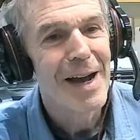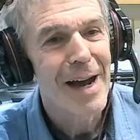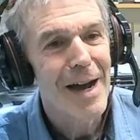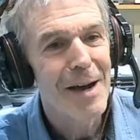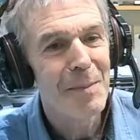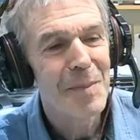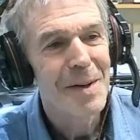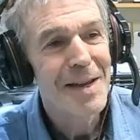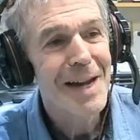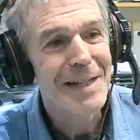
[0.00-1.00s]
um,
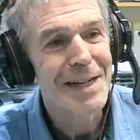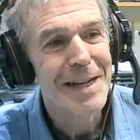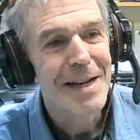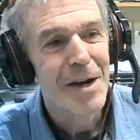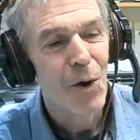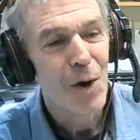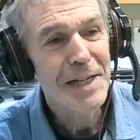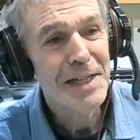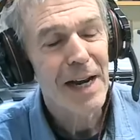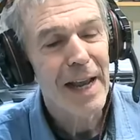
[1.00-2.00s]
yes,
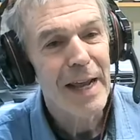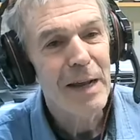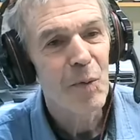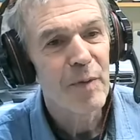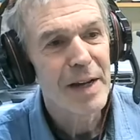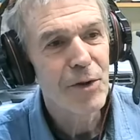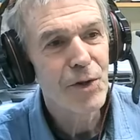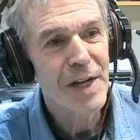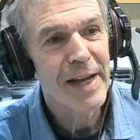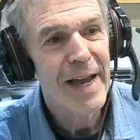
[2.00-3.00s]
originally, when
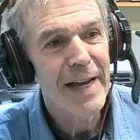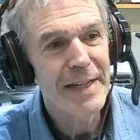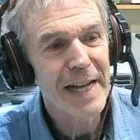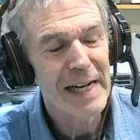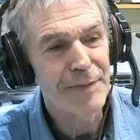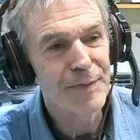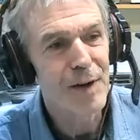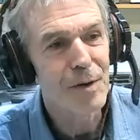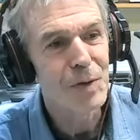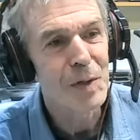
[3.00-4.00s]
using a cell
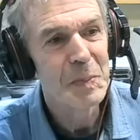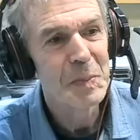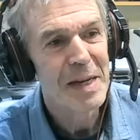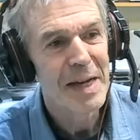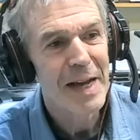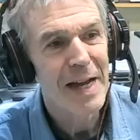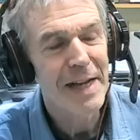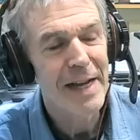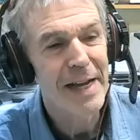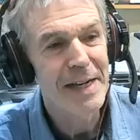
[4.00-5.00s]
phone
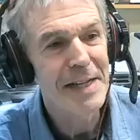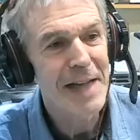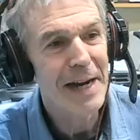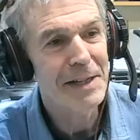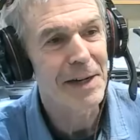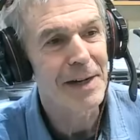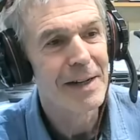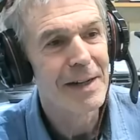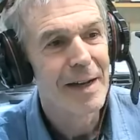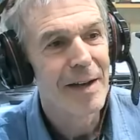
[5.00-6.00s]
as a detector,
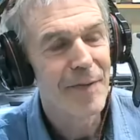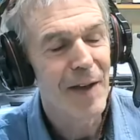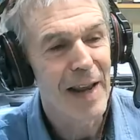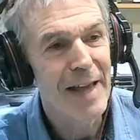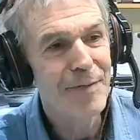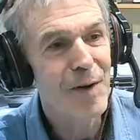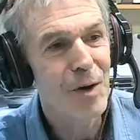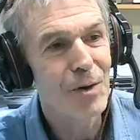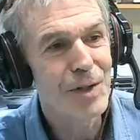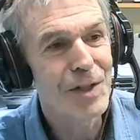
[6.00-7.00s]
Phil
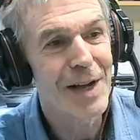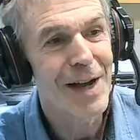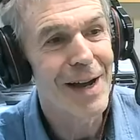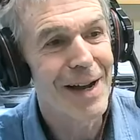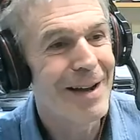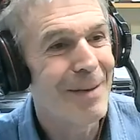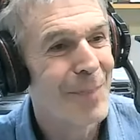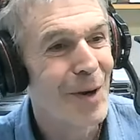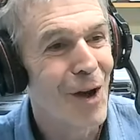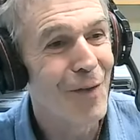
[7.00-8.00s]
Anfinrud's uh,
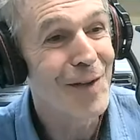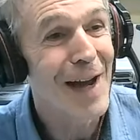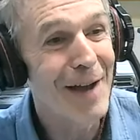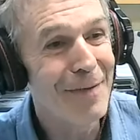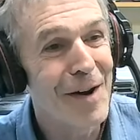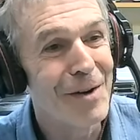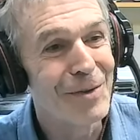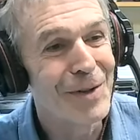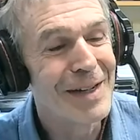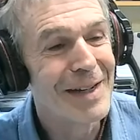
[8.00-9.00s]
beloved
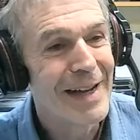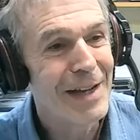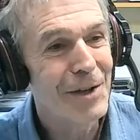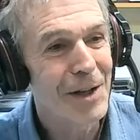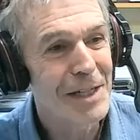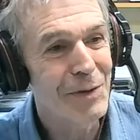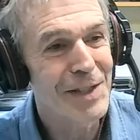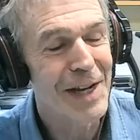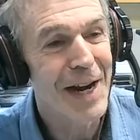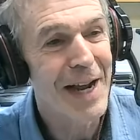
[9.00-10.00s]
iPhone, he thought this
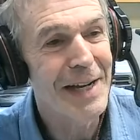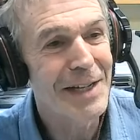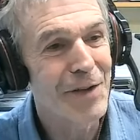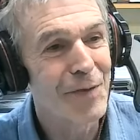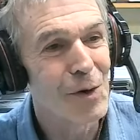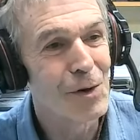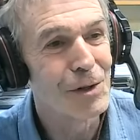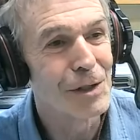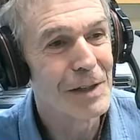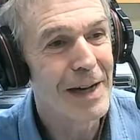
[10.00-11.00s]
was the greatest of
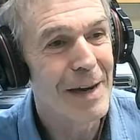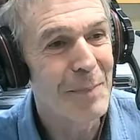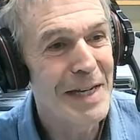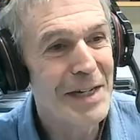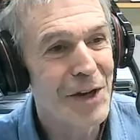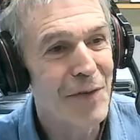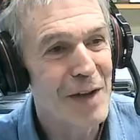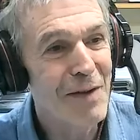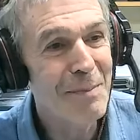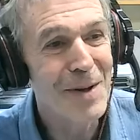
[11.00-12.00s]
all uh, pieces of
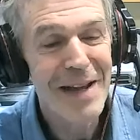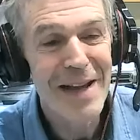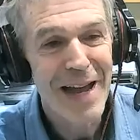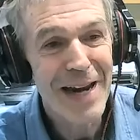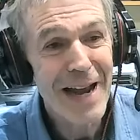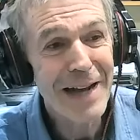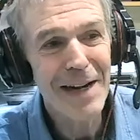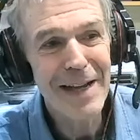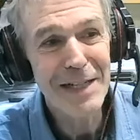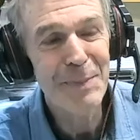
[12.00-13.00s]
equipment. And
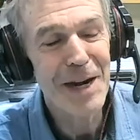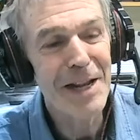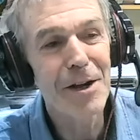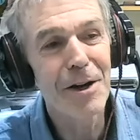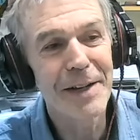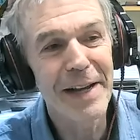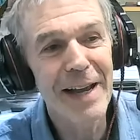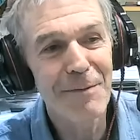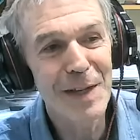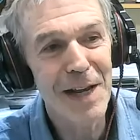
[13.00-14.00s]
actually, it's pretty good. You
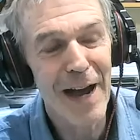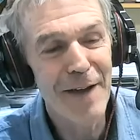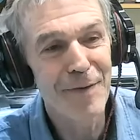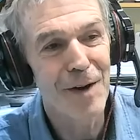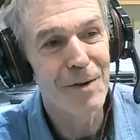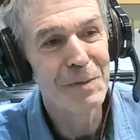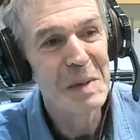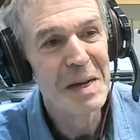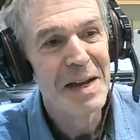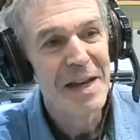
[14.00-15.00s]
can, with an iPhone,
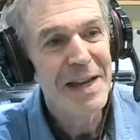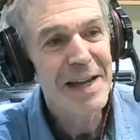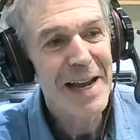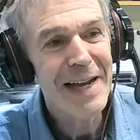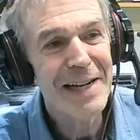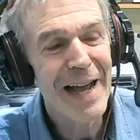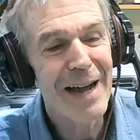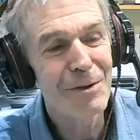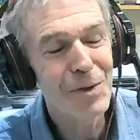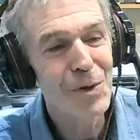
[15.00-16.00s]
you can get
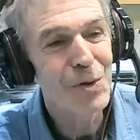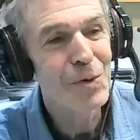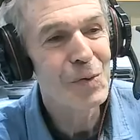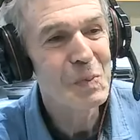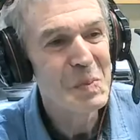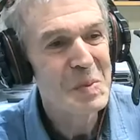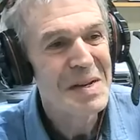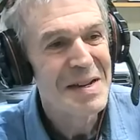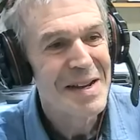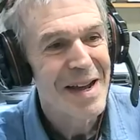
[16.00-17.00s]
down to
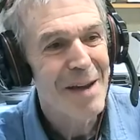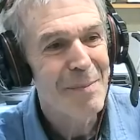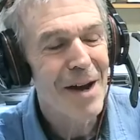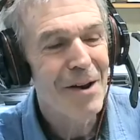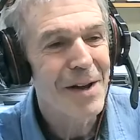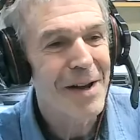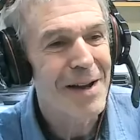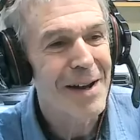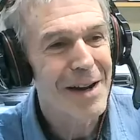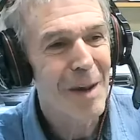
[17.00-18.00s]
about
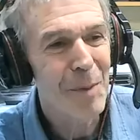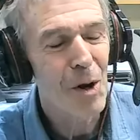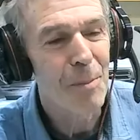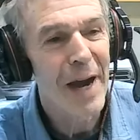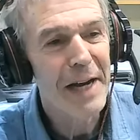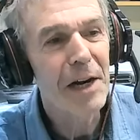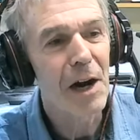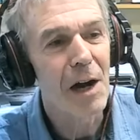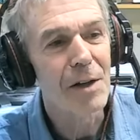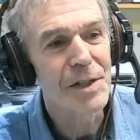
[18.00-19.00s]
a couple of
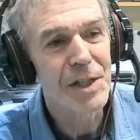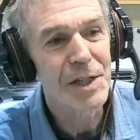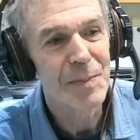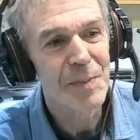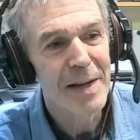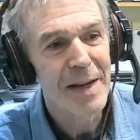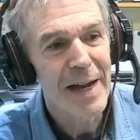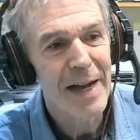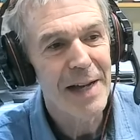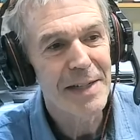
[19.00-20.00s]
microns
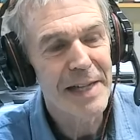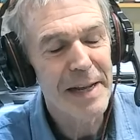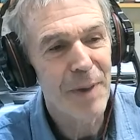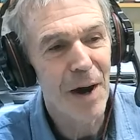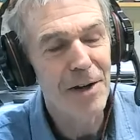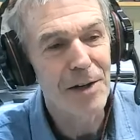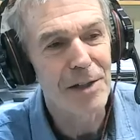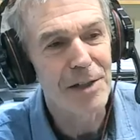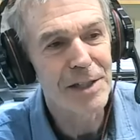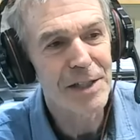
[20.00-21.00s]
and see
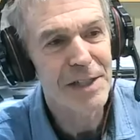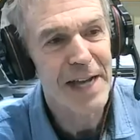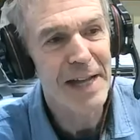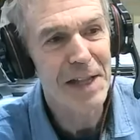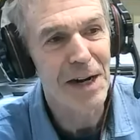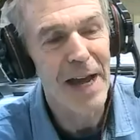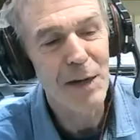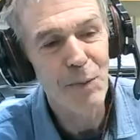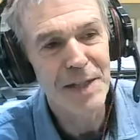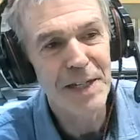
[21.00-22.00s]
particles scatter
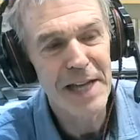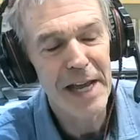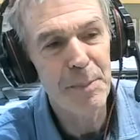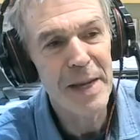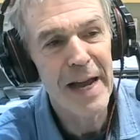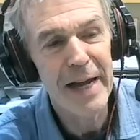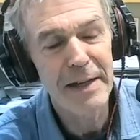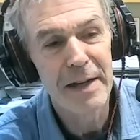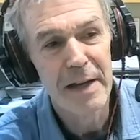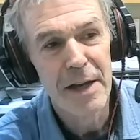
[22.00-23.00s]
light with the setup he
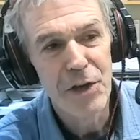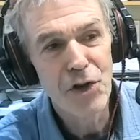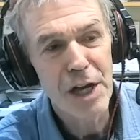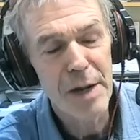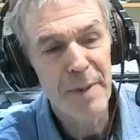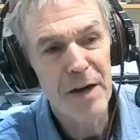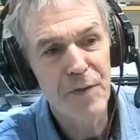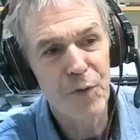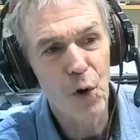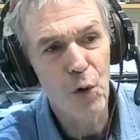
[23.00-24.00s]
had using
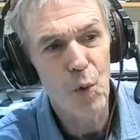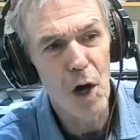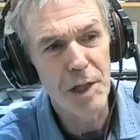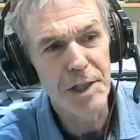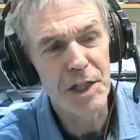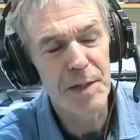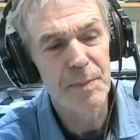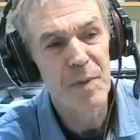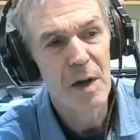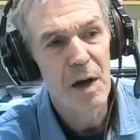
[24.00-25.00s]
about four watts
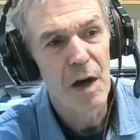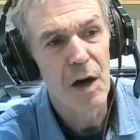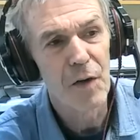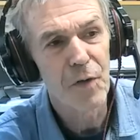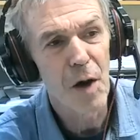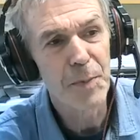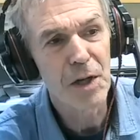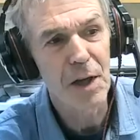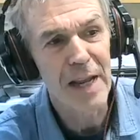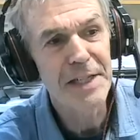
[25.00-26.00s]
of
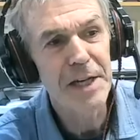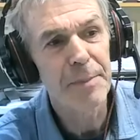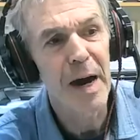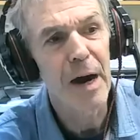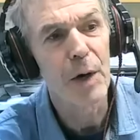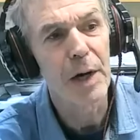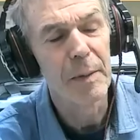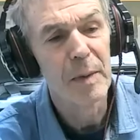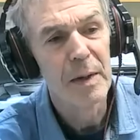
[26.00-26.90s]
optical laser power.